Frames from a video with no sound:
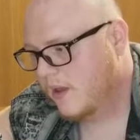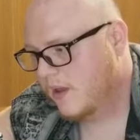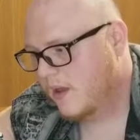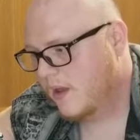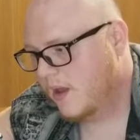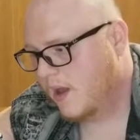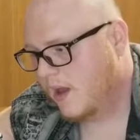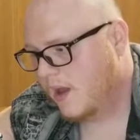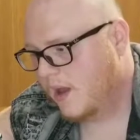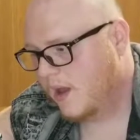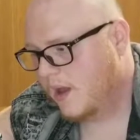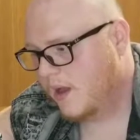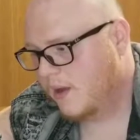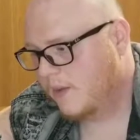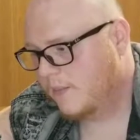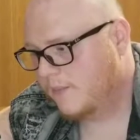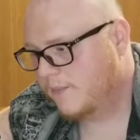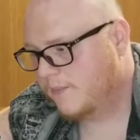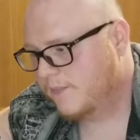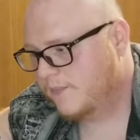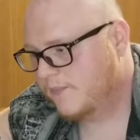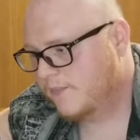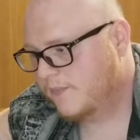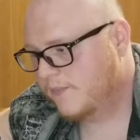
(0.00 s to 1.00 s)

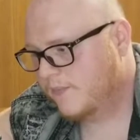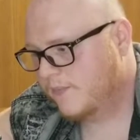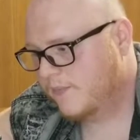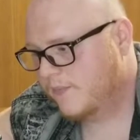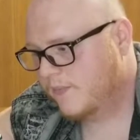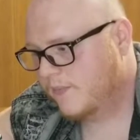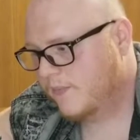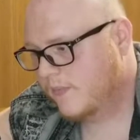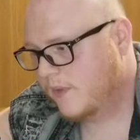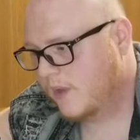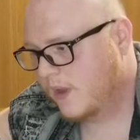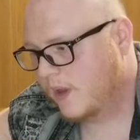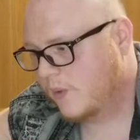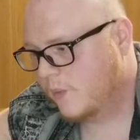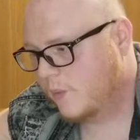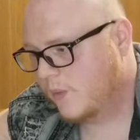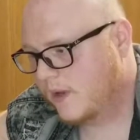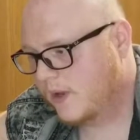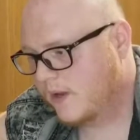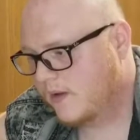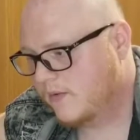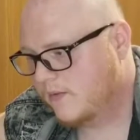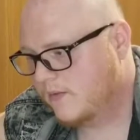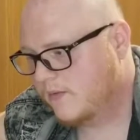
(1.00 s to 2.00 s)
And
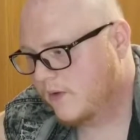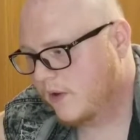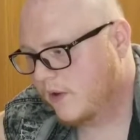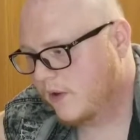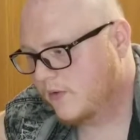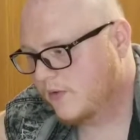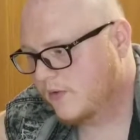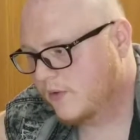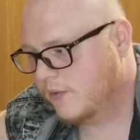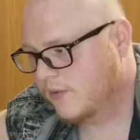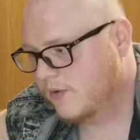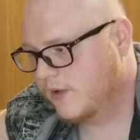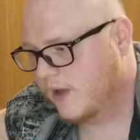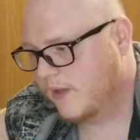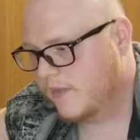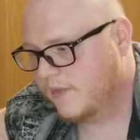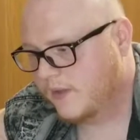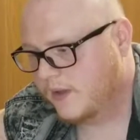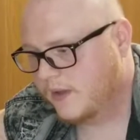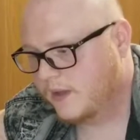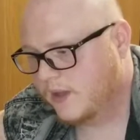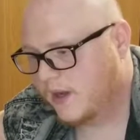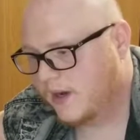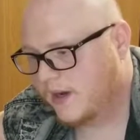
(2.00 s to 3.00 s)
we've also done
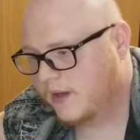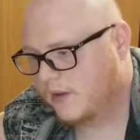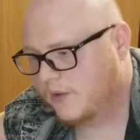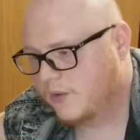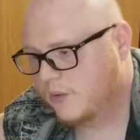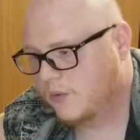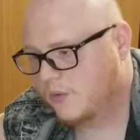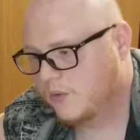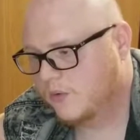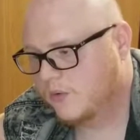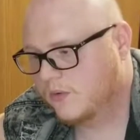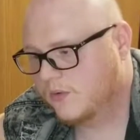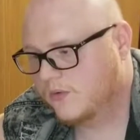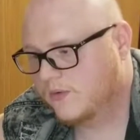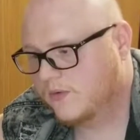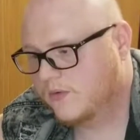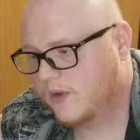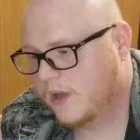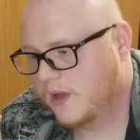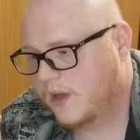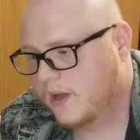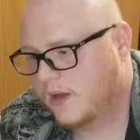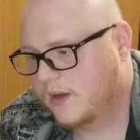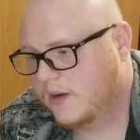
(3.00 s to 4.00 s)
the Kugel's
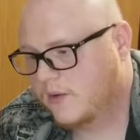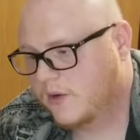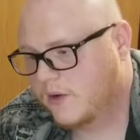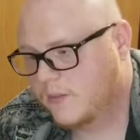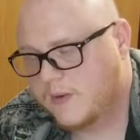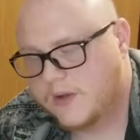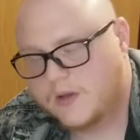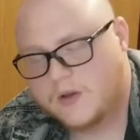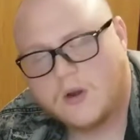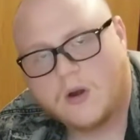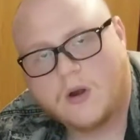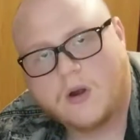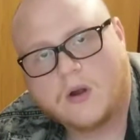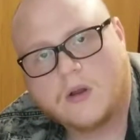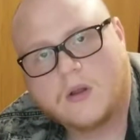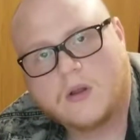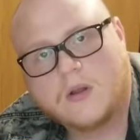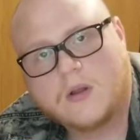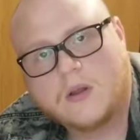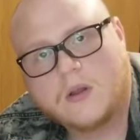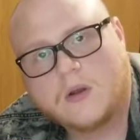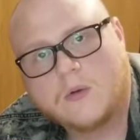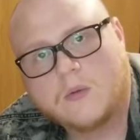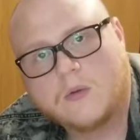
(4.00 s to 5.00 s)
Creamy Dark
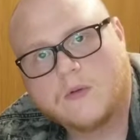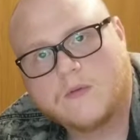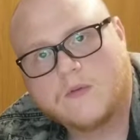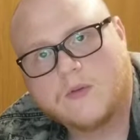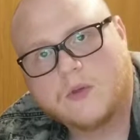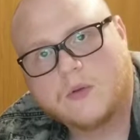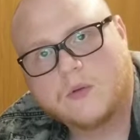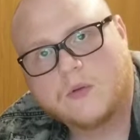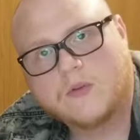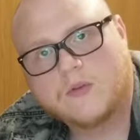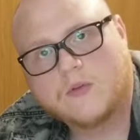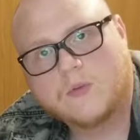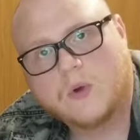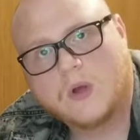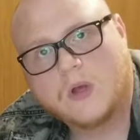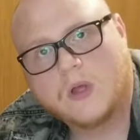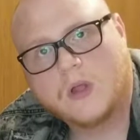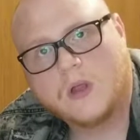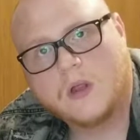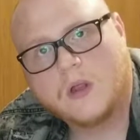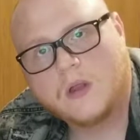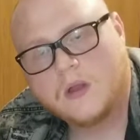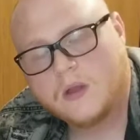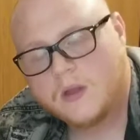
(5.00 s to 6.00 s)
in review as
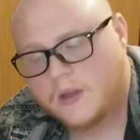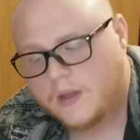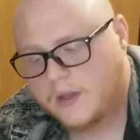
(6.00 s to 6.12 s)
well.